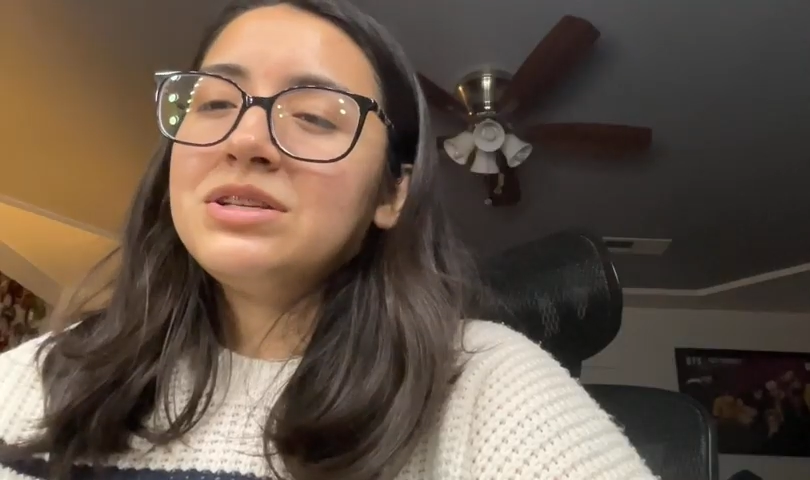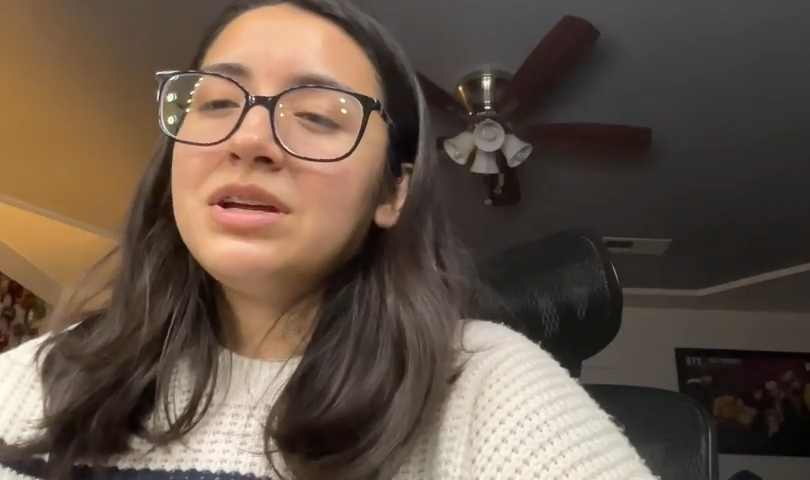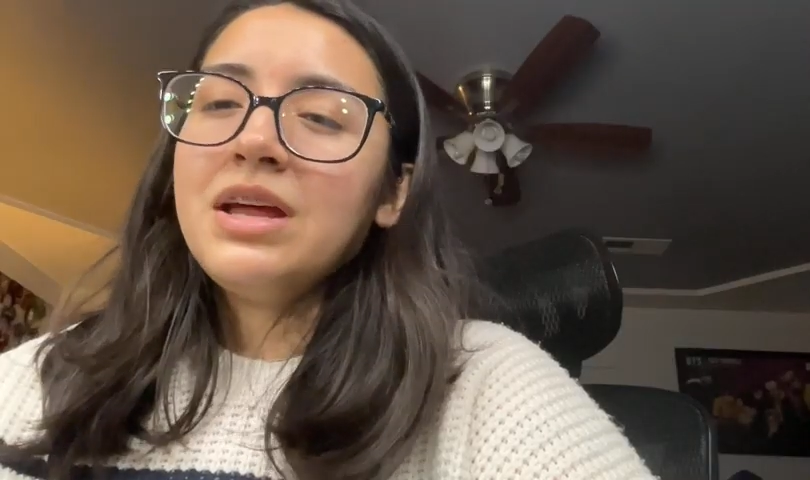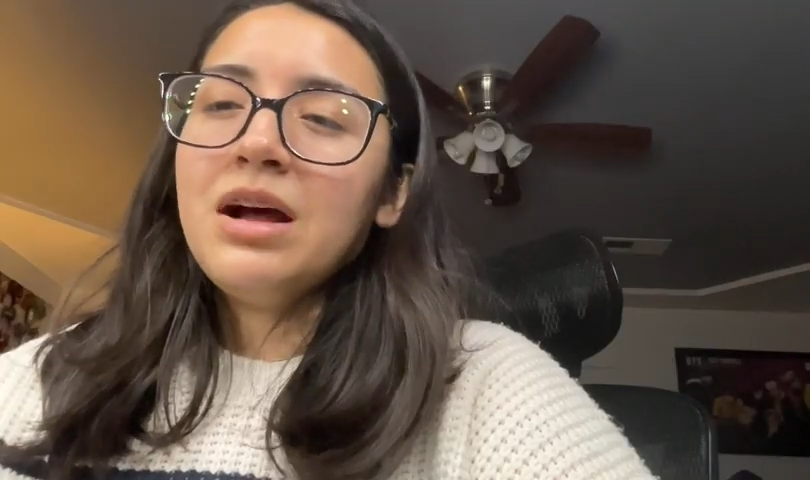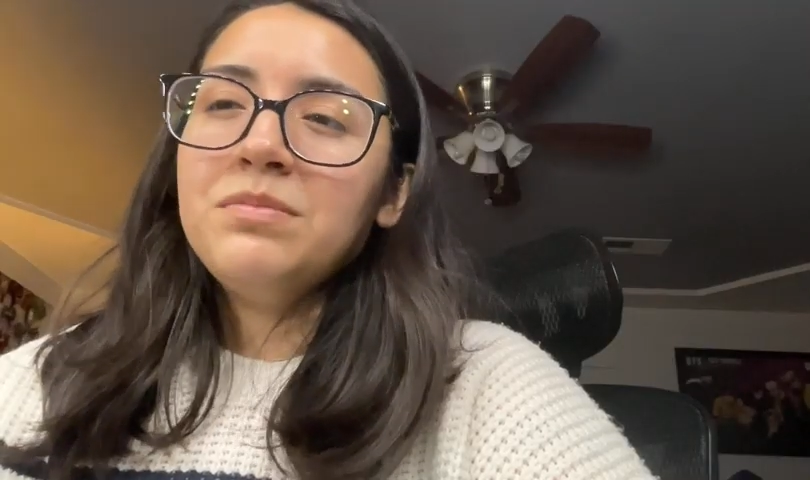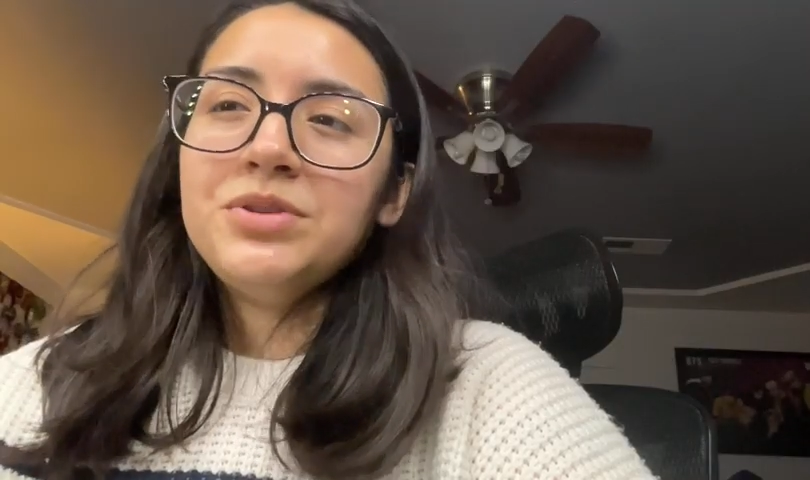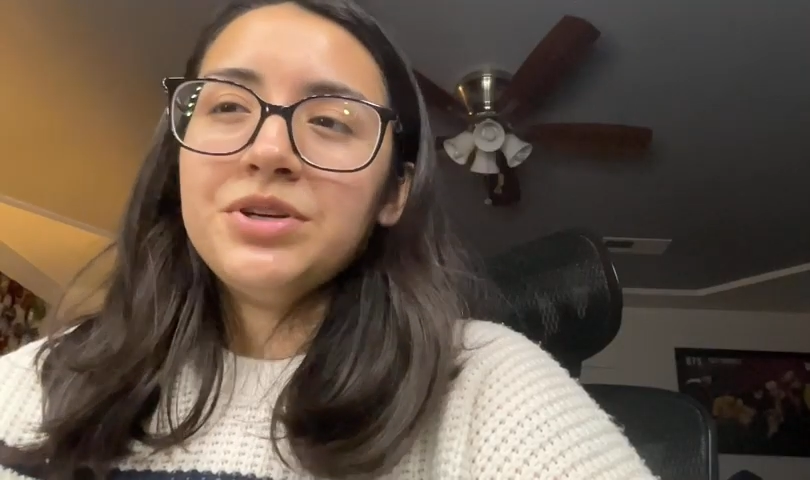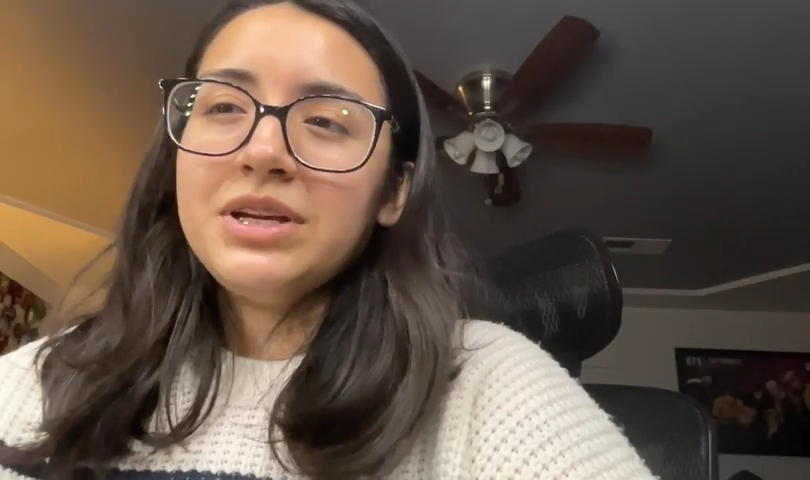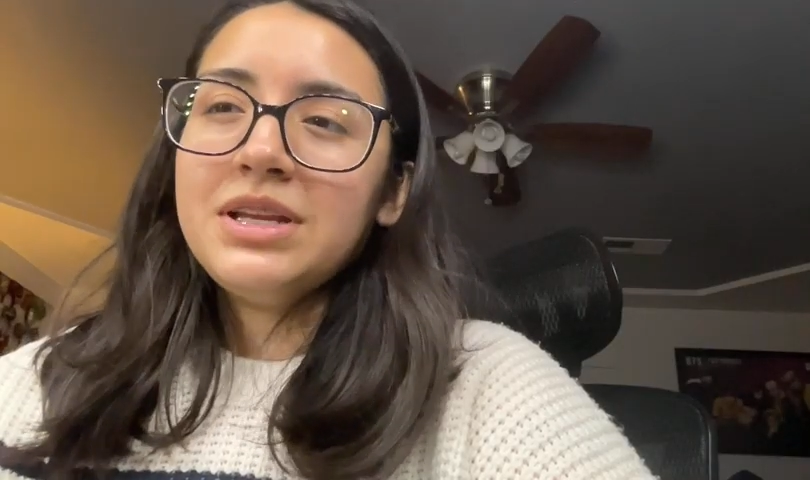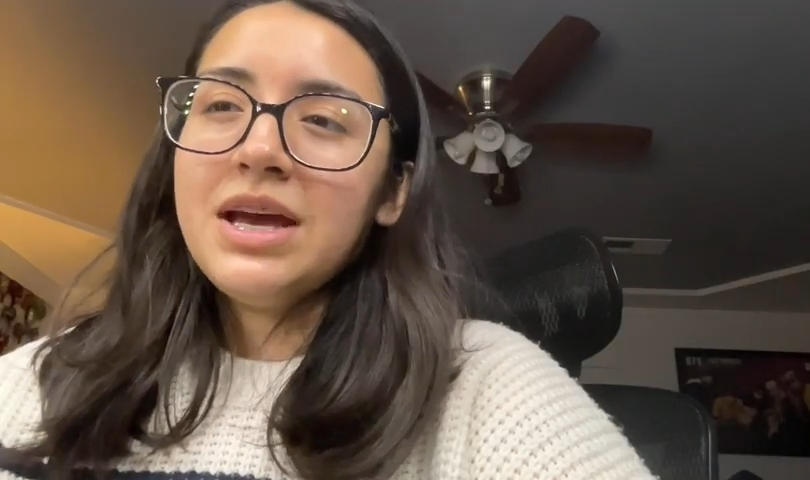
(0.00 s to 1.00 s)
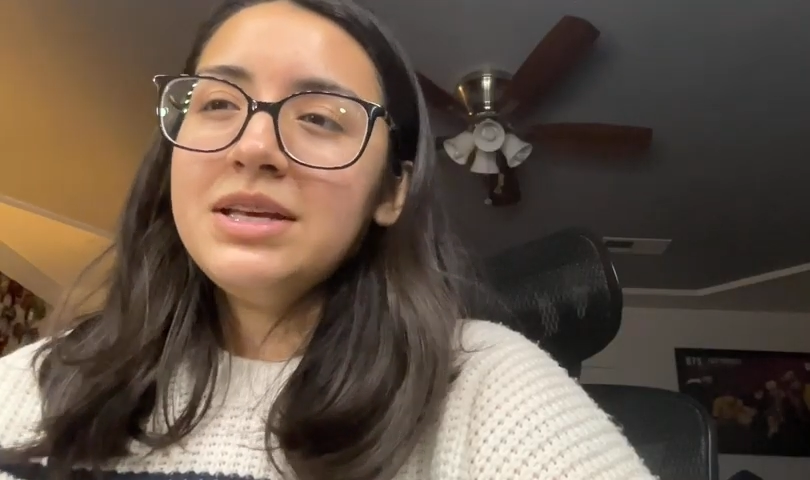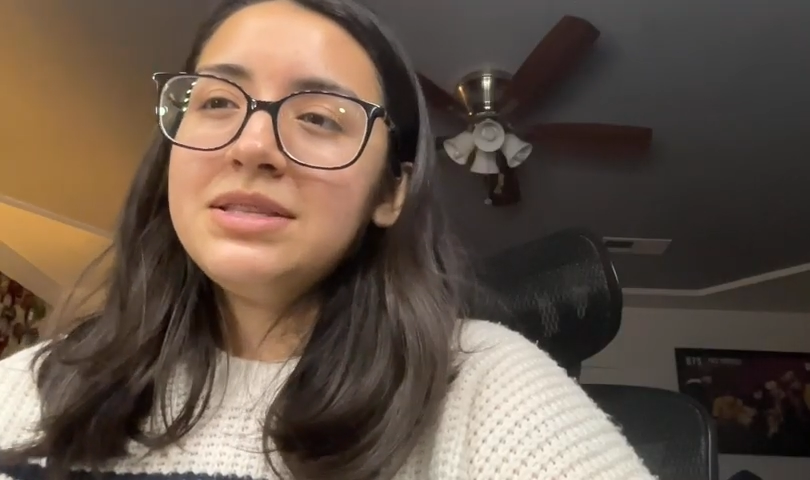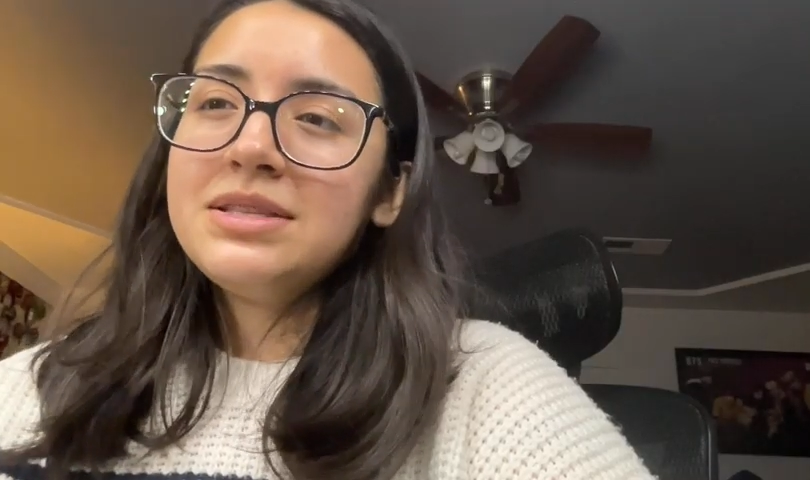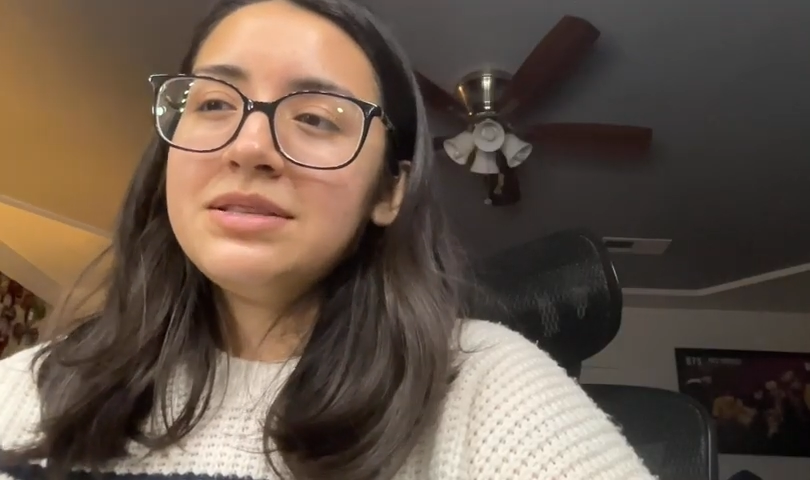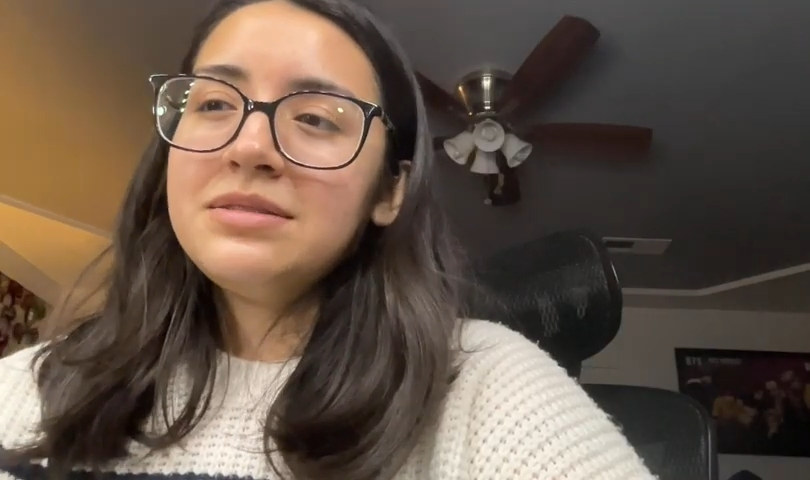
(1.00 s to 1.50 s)
could help during
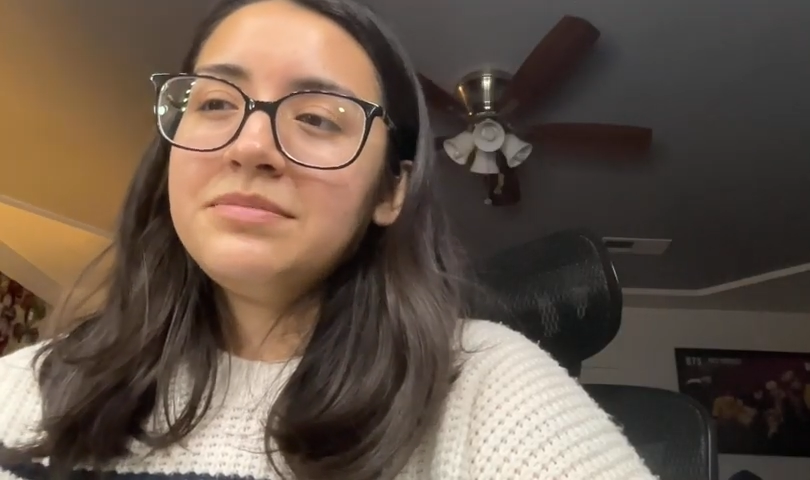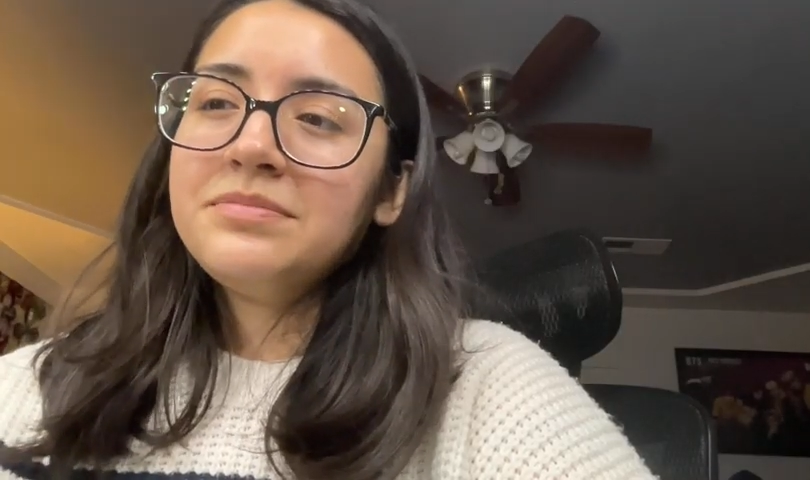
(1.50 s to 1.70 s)
tests?